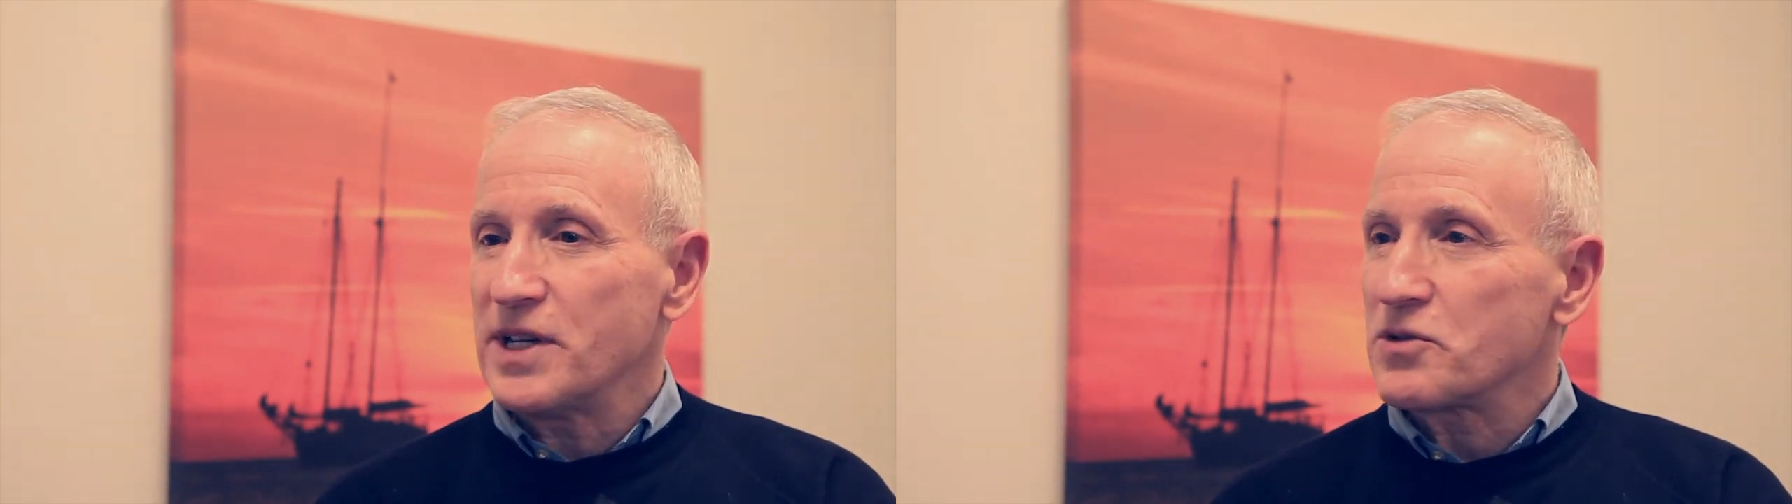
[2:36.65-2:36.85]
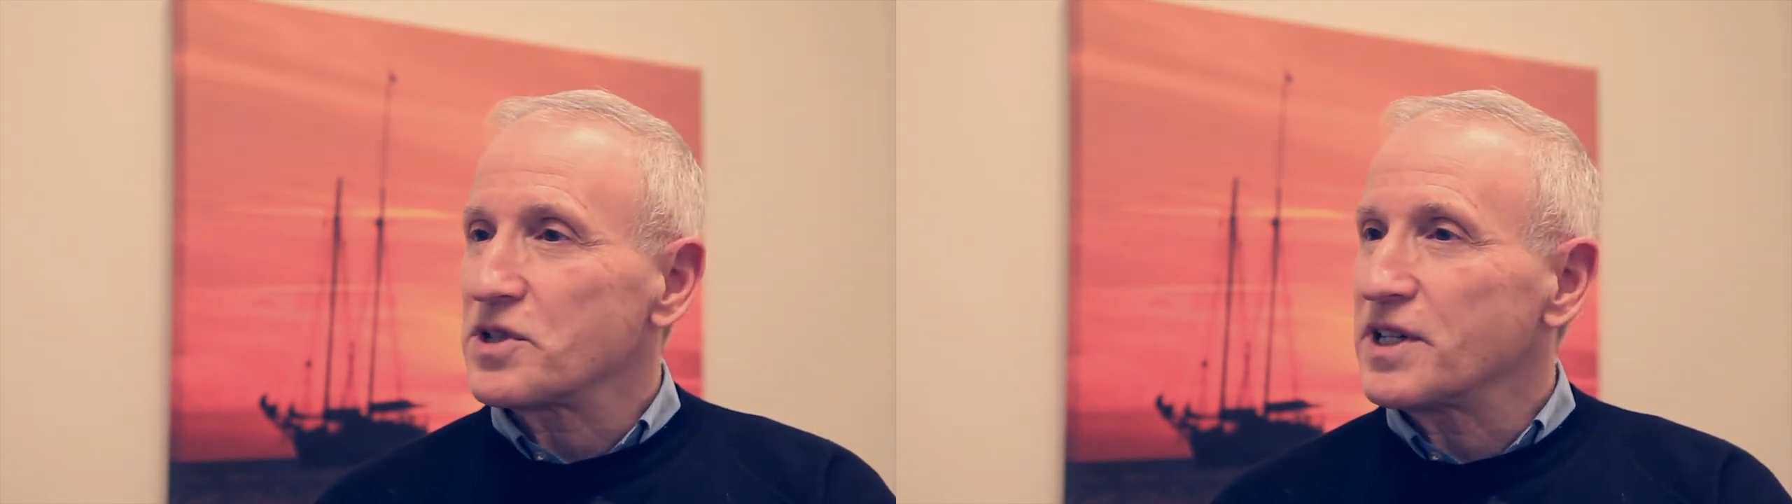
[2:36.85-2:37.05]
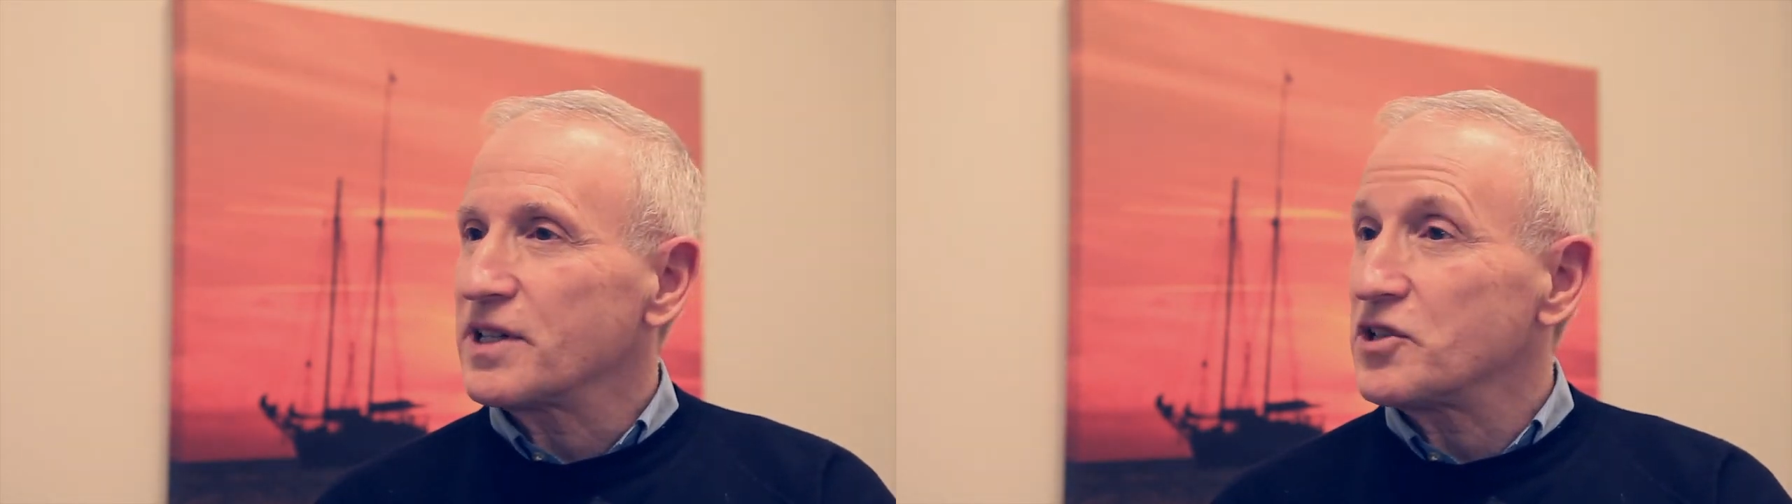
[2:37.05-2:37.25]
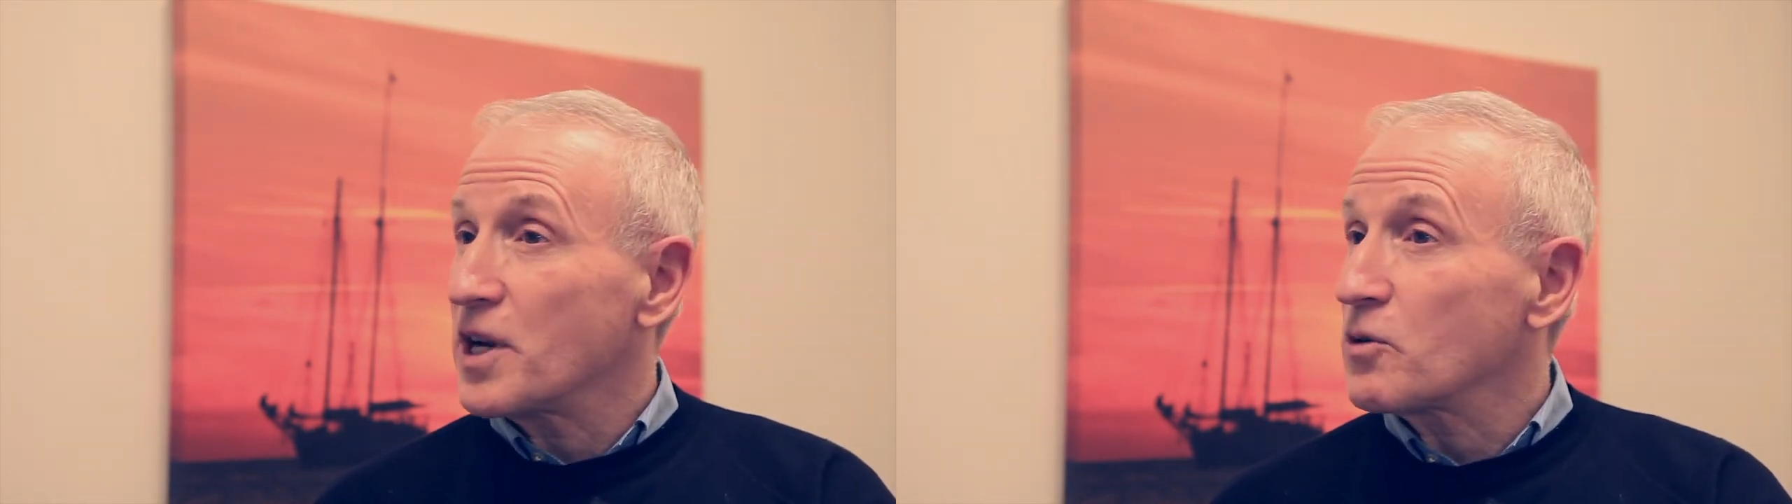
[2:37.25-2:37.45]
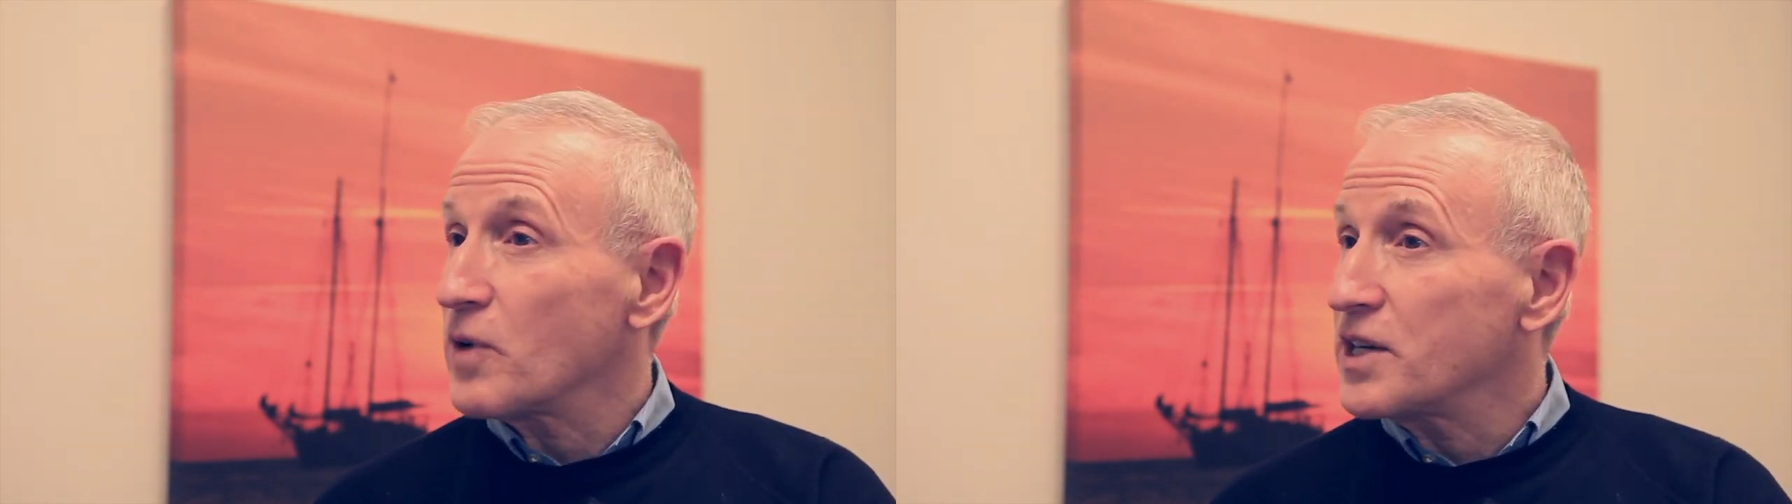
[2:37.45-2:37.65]
interesting
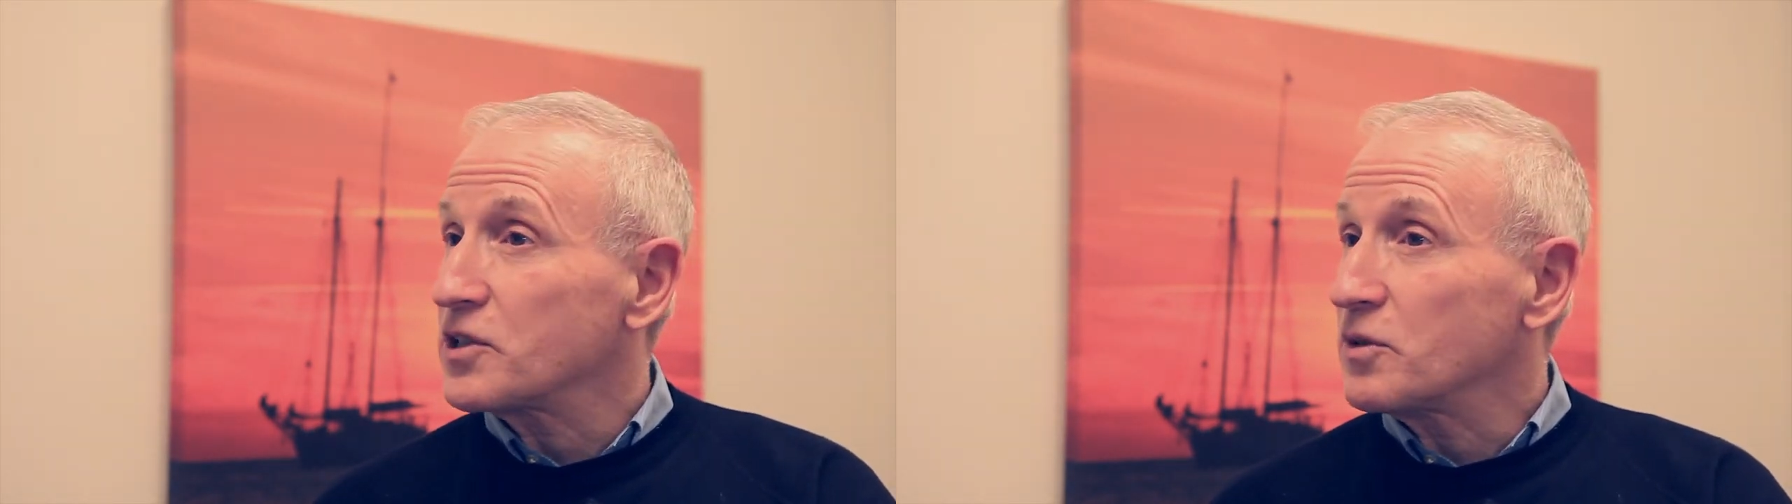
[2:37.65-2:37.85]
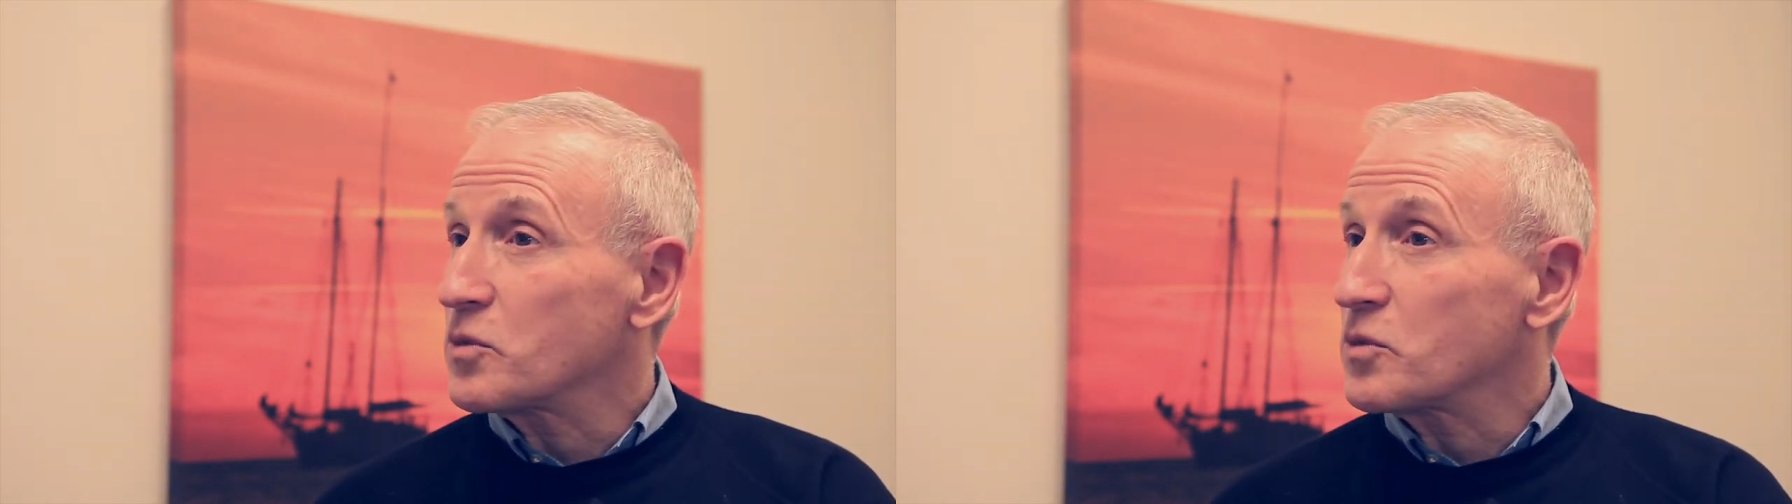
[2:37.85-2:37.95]
generational